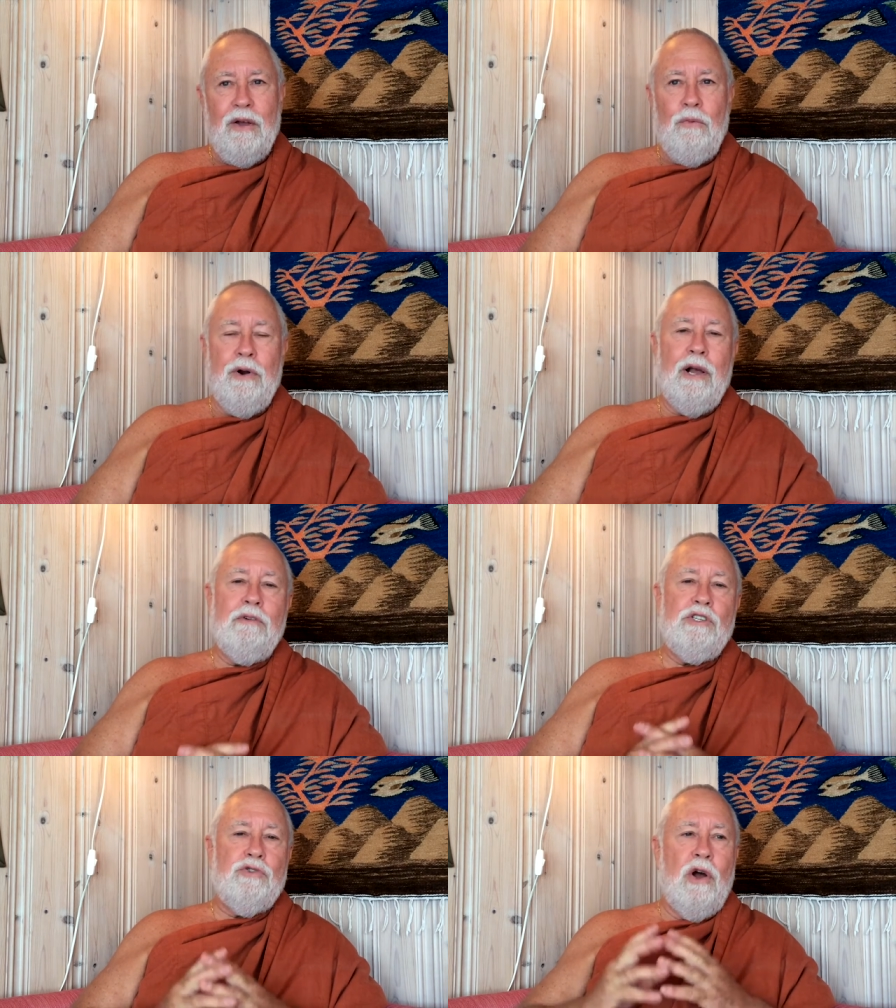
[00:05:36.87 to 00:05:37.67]
when I
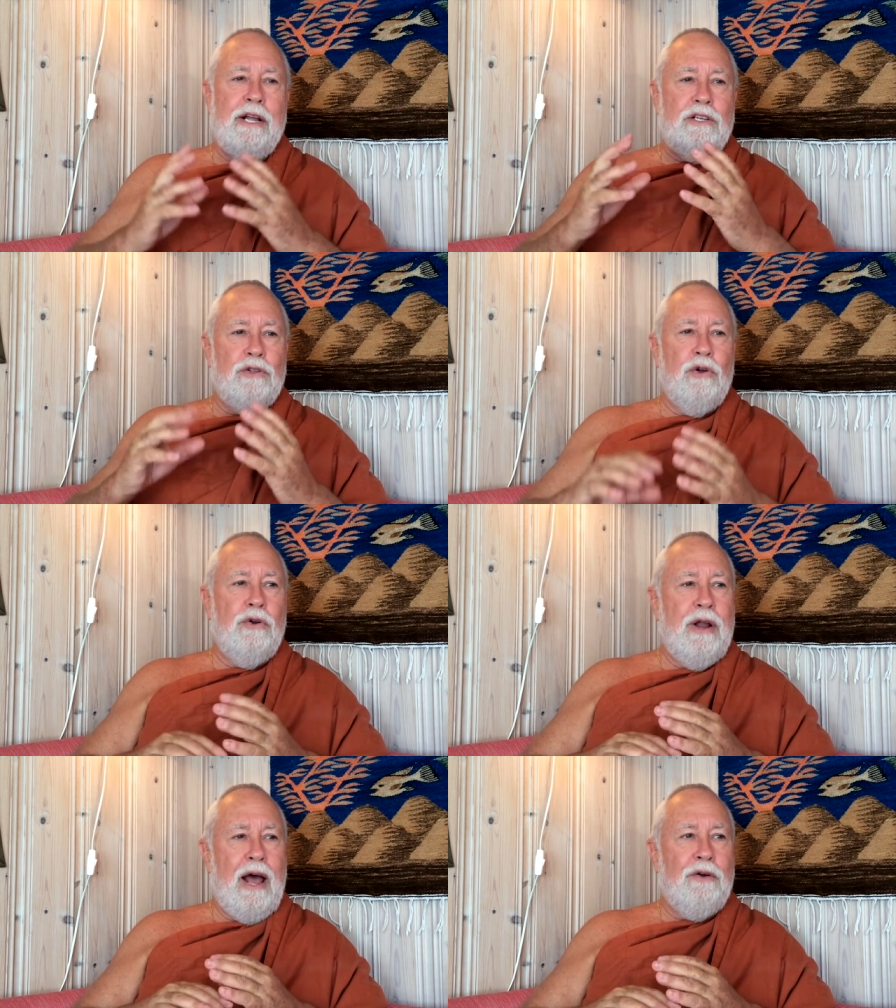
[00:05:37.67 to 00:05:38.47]
was trying to
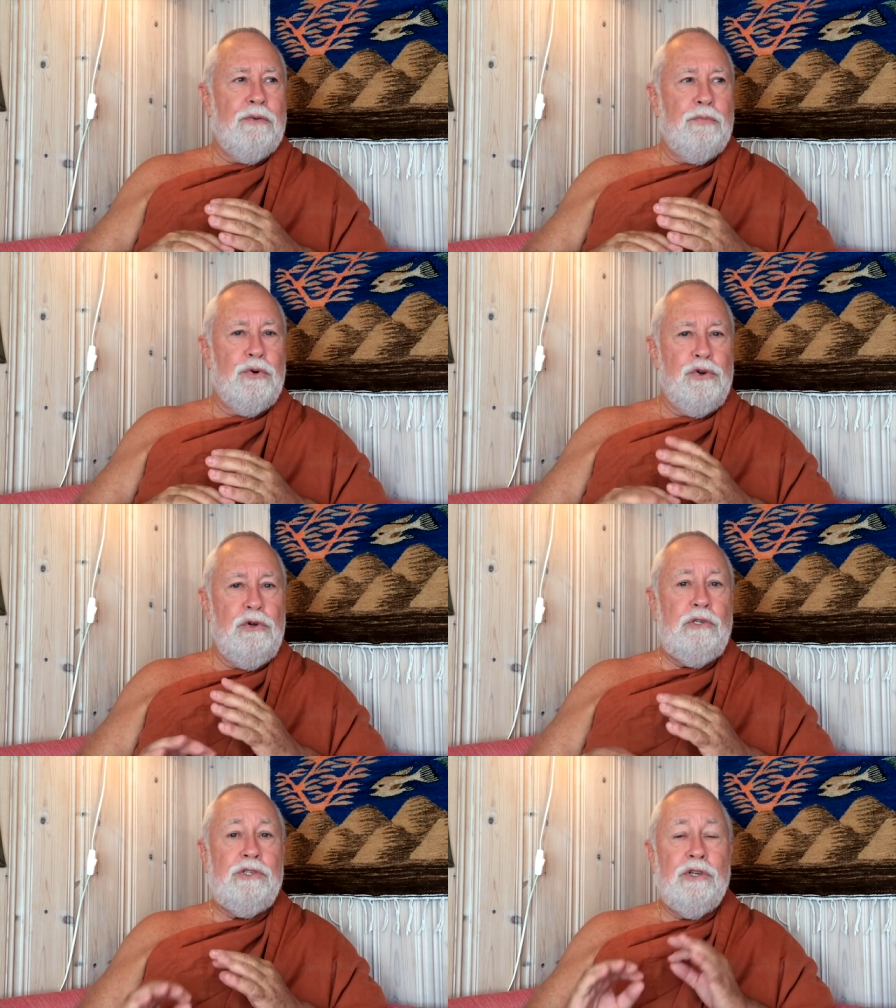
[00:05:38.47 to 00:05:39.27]
learn how to
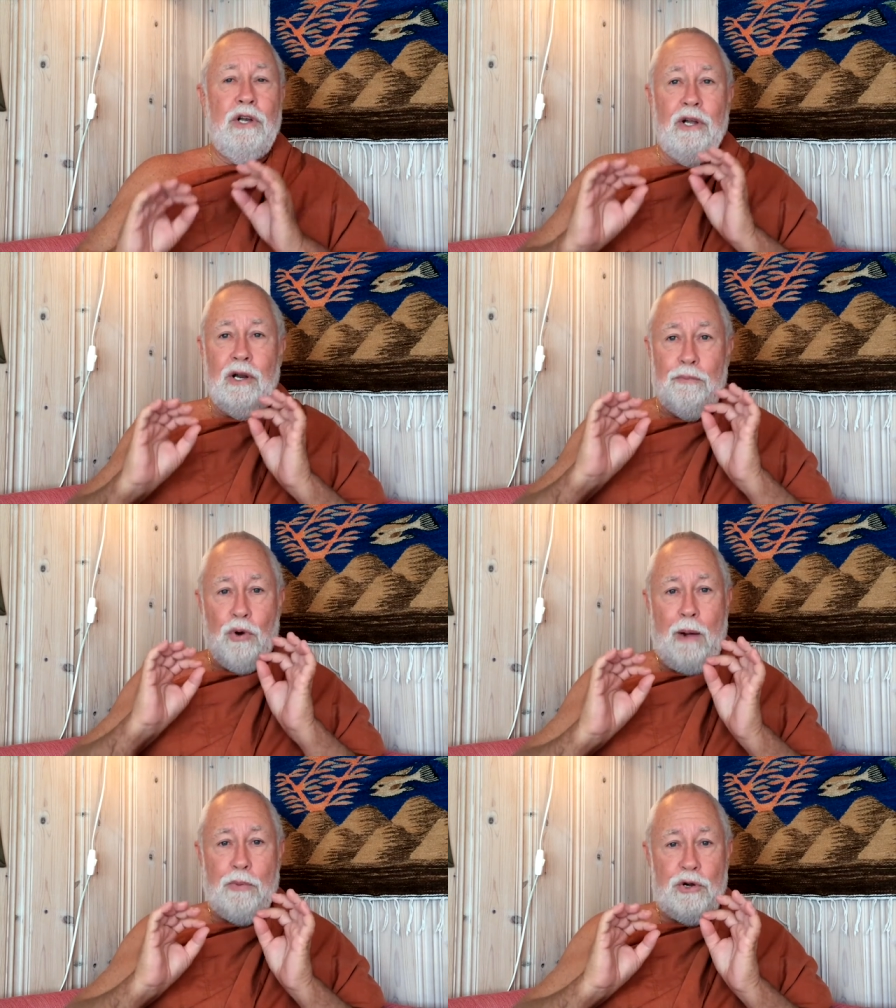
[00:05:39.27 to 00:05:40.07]
produce a
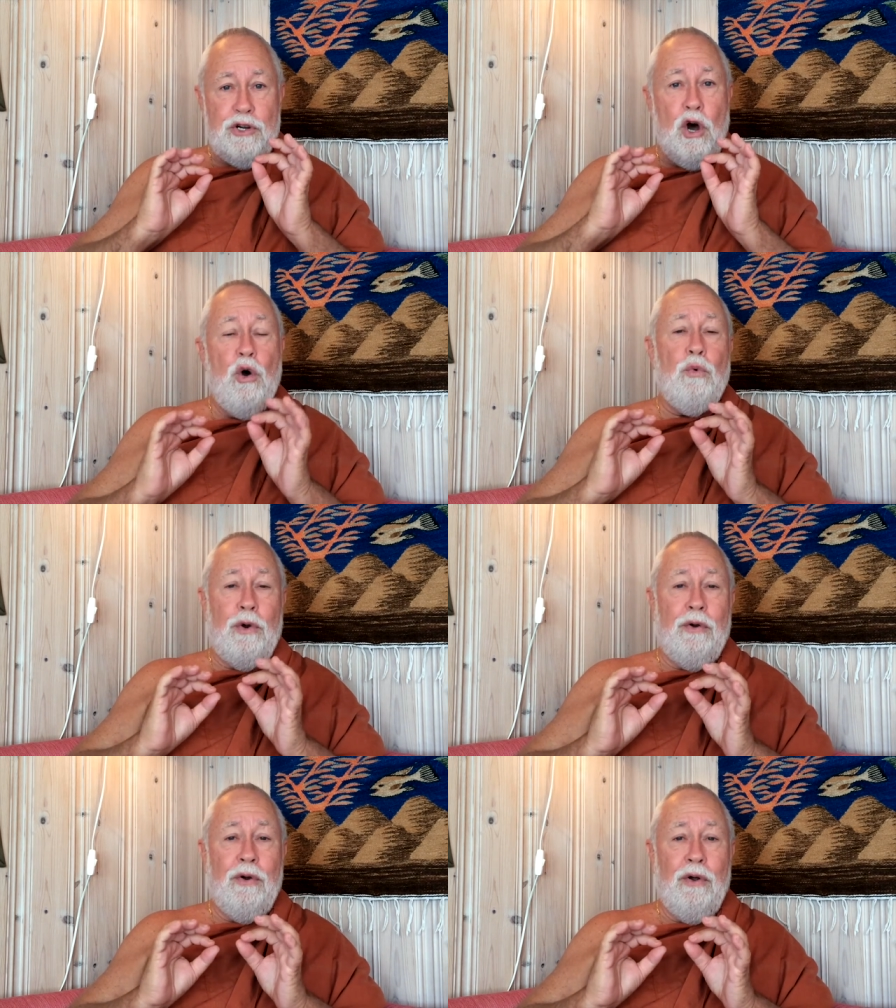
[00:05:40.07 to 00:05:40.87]
proper
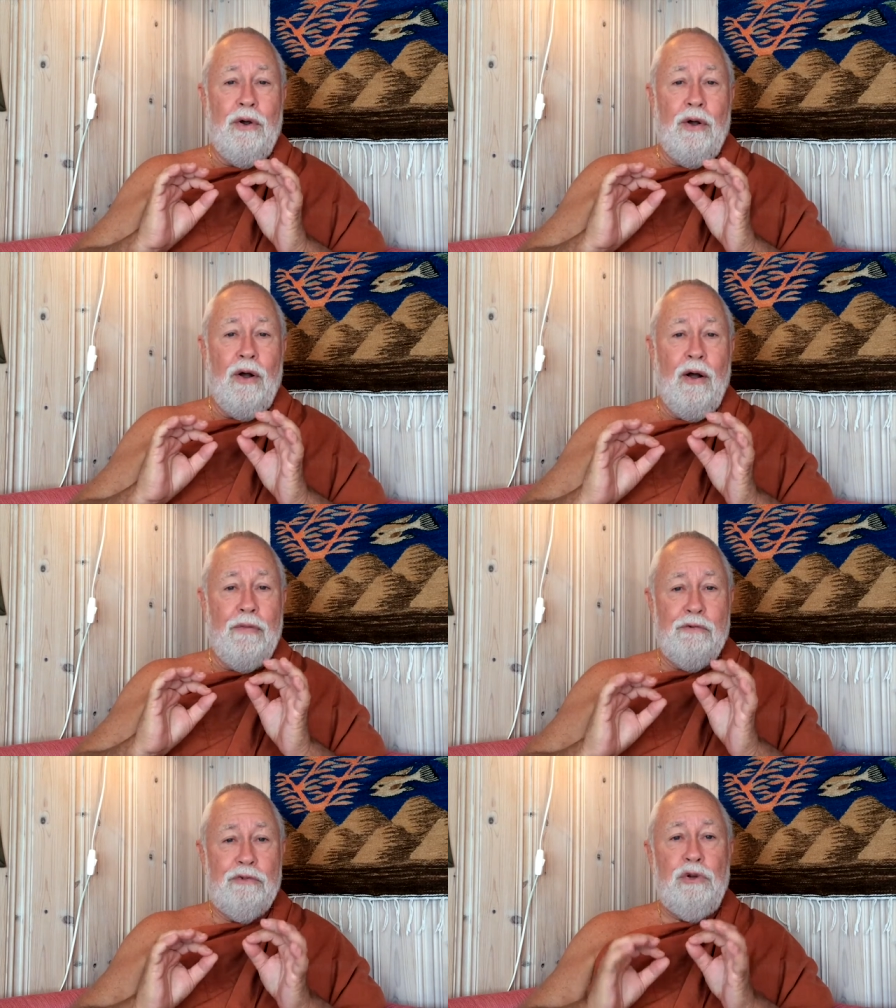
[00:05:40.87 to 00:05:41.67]
tone
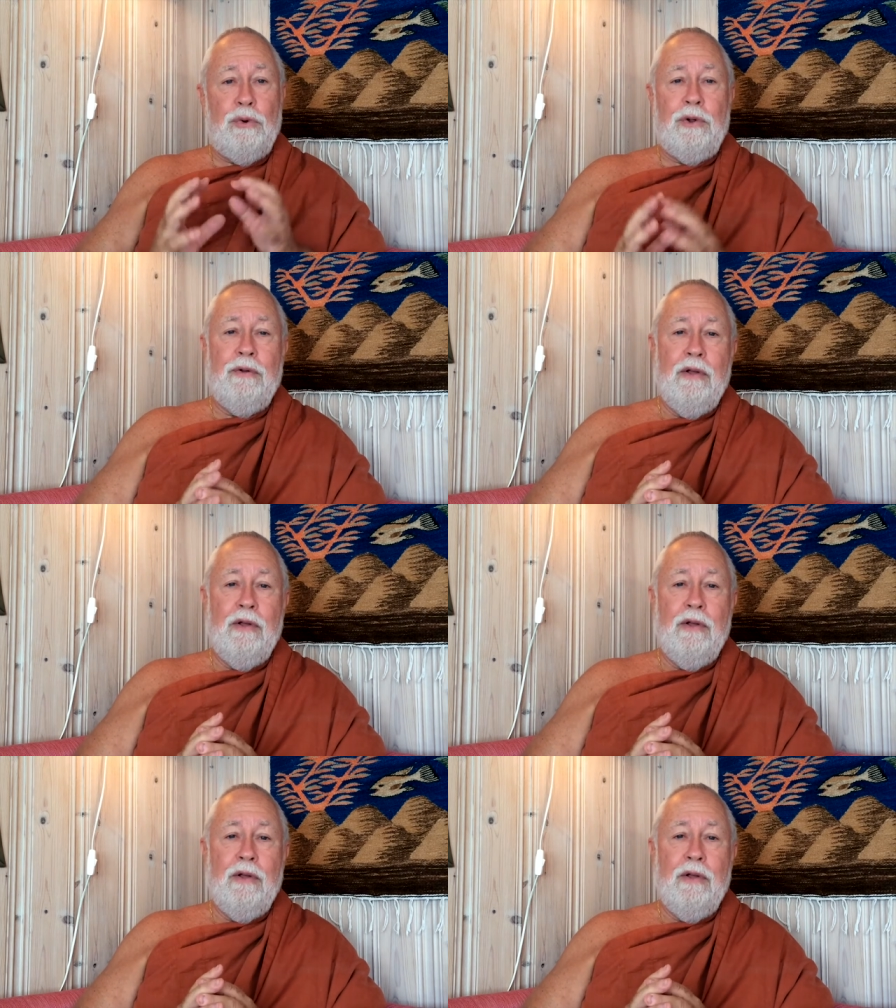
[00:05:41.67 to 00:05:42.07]
on the flute.